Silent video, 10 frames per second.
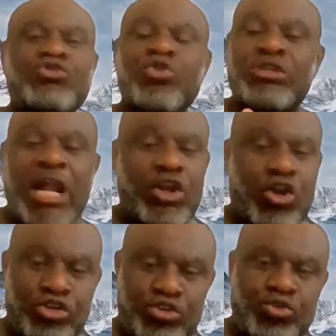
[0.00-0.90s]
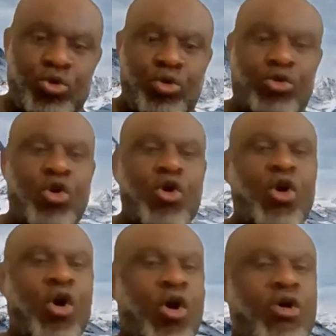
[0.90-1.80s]
total control
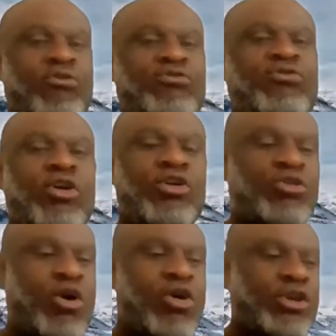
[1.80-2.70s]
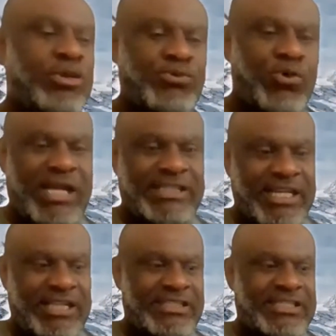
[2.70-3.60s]
of your crypto
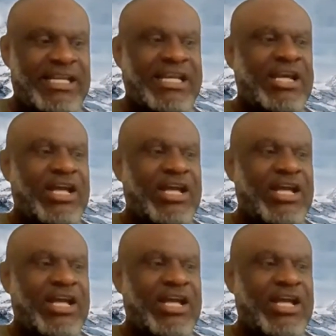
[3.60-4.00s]
assets,